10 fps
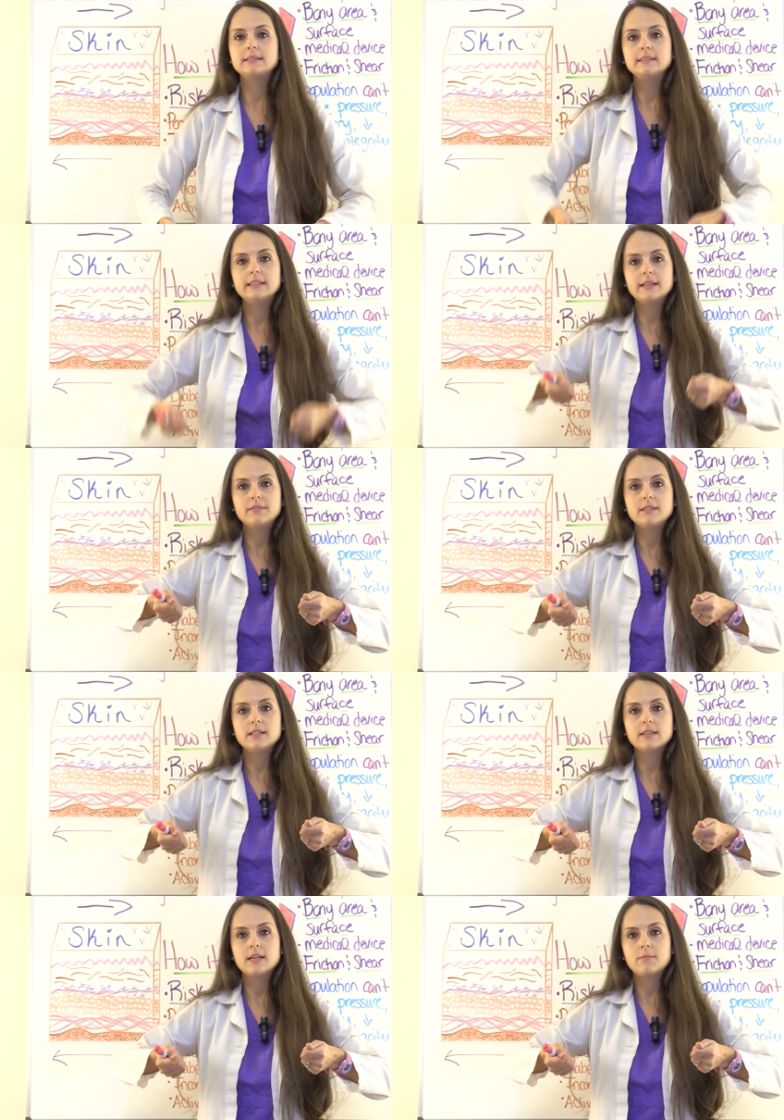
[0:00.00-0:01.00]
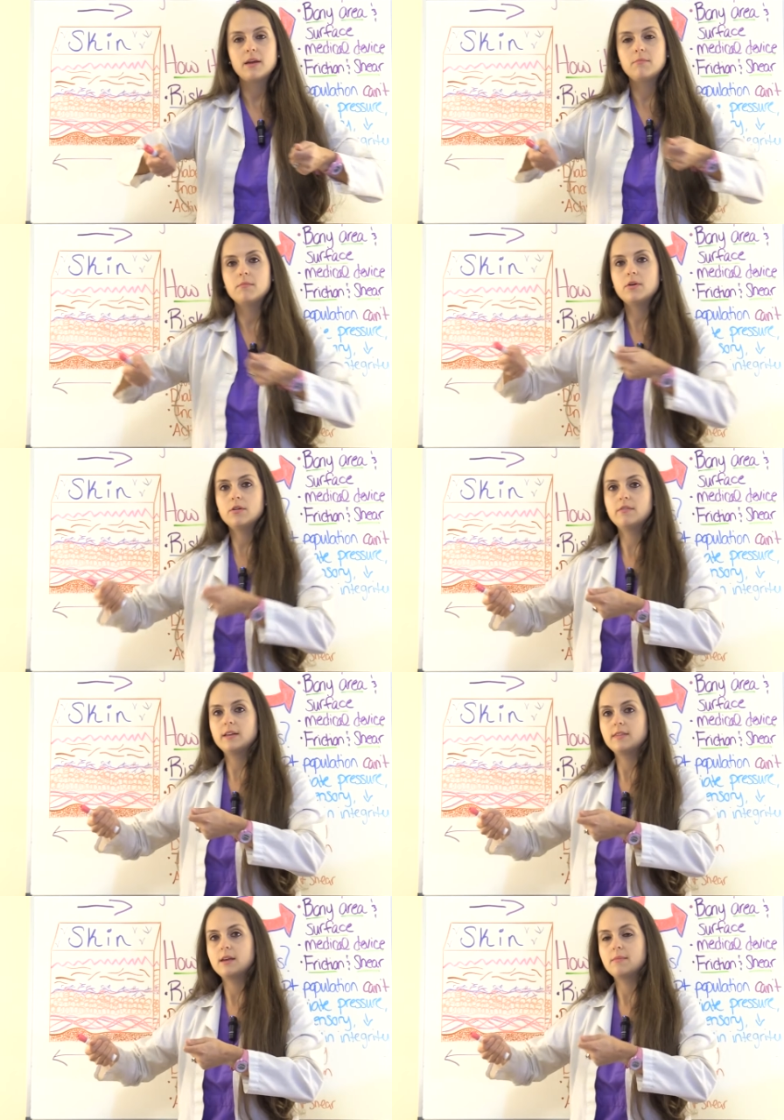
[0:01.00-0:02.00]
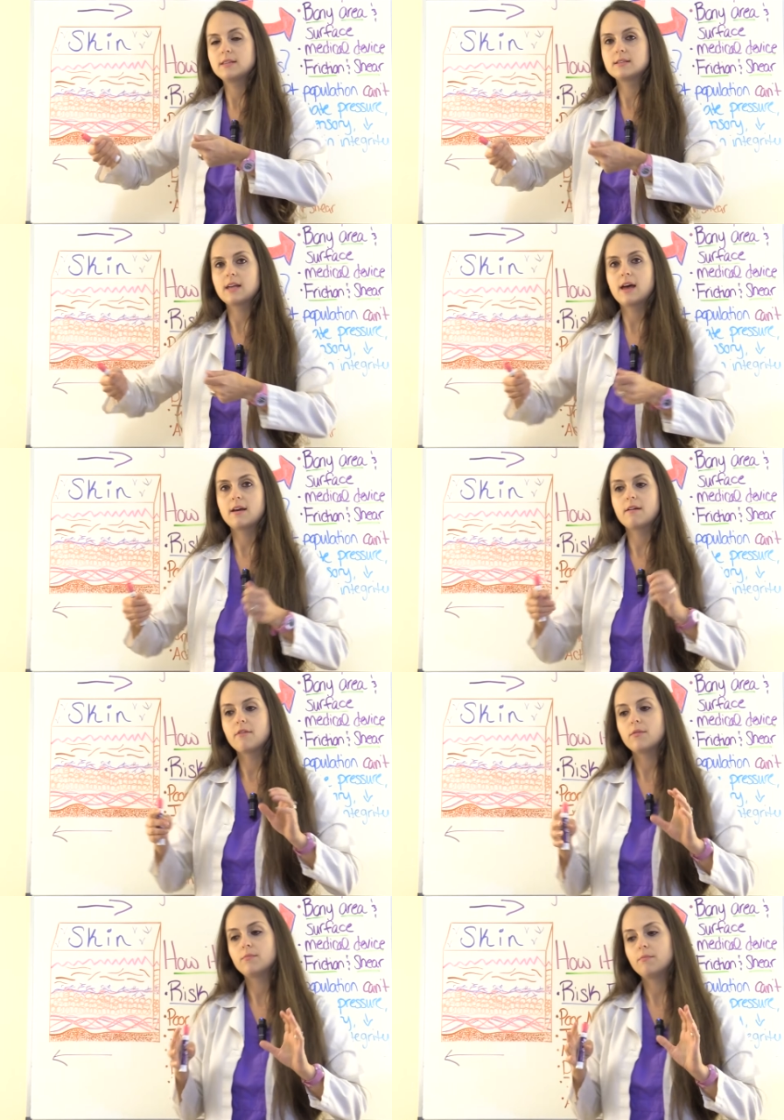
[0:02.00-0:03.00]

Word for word: lifting them and moving them instead of